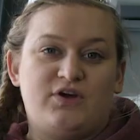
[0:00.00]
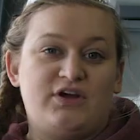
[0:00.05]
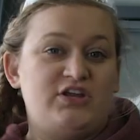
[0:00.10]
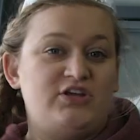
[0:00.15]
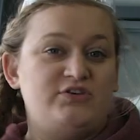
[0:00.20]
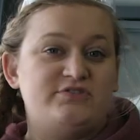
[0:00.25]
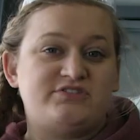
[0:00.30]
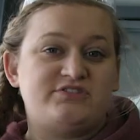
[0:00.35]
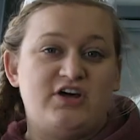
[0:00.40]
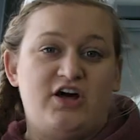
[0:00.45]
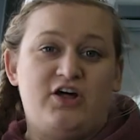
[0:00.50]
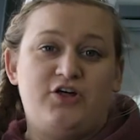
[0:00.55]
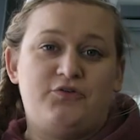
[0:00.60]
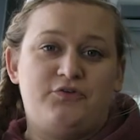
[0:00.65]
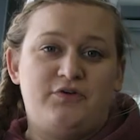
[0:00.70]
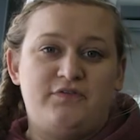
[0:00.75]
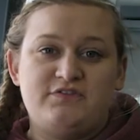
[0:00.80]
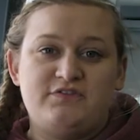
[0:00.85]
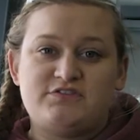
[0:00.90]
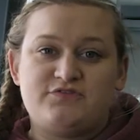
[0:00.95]
going to use
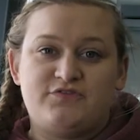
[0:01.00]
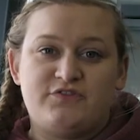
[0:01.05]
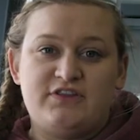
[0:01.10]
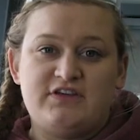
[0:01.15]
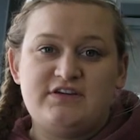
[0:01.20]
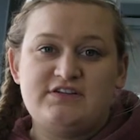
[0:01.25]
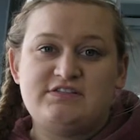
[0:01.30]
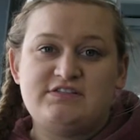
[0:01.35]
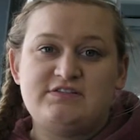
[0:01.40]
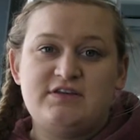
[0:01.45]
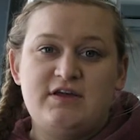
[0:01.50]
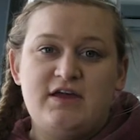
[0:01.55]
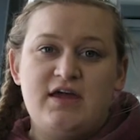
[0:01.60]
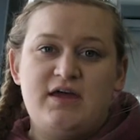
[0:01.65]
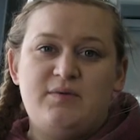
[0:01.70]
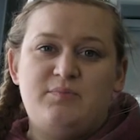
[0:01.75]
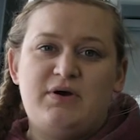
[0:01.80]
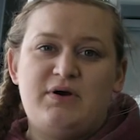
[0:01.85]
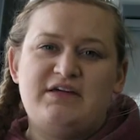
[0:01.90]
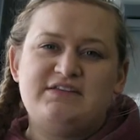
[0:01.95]
solid rivets for this
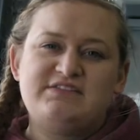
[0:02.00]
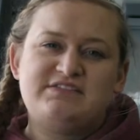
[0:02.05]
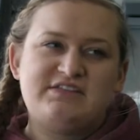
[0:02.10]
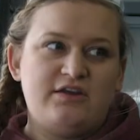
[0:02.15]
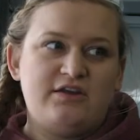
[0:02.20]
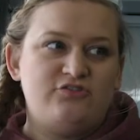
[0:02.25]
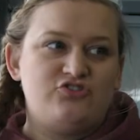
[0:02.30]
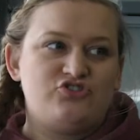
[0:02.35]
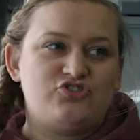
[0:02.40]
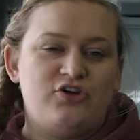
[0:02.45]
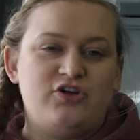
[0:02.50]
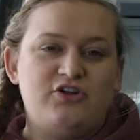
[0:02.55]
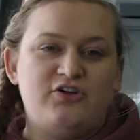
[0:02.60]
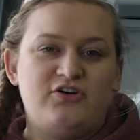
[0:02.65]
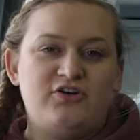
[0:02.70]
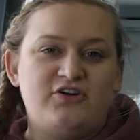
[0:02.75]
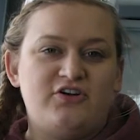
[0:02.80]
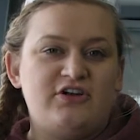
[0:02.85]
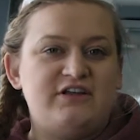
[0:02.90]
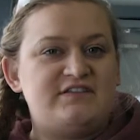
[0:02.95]
but instead of showing
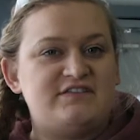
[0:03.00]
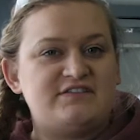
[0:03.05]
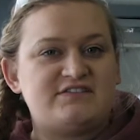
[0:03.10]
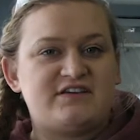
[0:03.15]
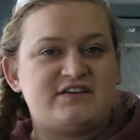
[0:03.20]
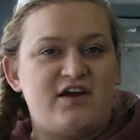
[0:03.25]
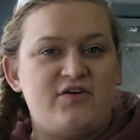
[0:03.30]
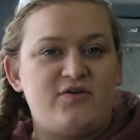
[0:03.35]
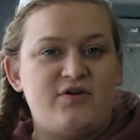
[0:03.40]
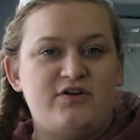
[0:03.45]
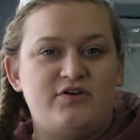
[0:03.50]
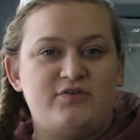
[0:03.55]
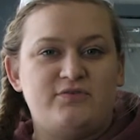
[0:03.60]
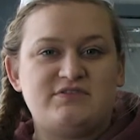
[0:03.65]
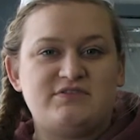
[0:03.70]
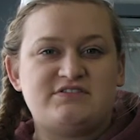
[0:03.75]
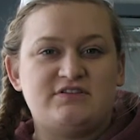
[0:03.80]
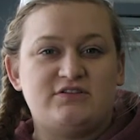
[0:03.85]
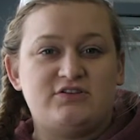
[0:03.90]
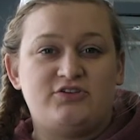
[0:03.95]
you underneath the Skyraider where
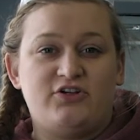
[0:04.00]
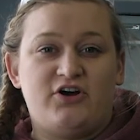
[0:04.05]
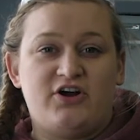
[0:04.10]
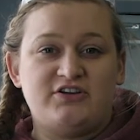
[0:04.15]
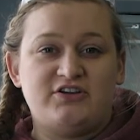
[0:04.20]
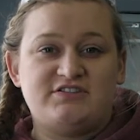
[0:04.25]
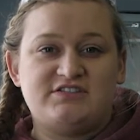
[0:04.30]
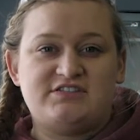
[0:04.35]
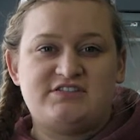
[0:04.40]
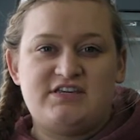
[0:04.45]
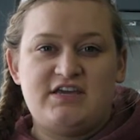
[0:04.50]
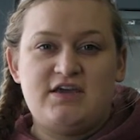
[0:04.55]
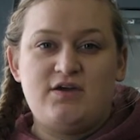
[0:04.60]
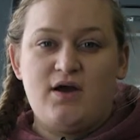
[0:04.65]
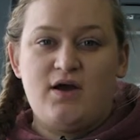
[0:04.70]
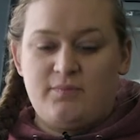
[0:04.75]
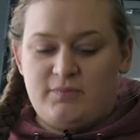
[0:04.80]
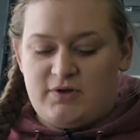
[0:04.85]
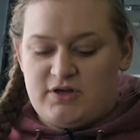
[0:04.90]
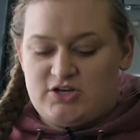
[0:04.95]
it's a little hard to see,
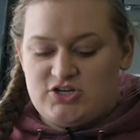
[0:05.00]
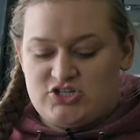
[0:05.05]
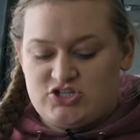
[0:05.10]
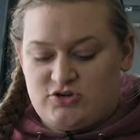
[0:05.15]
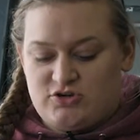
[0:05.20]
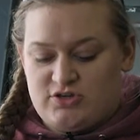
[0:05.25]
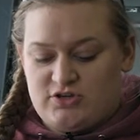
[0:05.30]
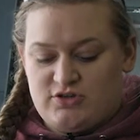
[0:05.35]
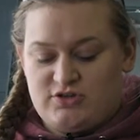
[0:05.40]
I'm going to show you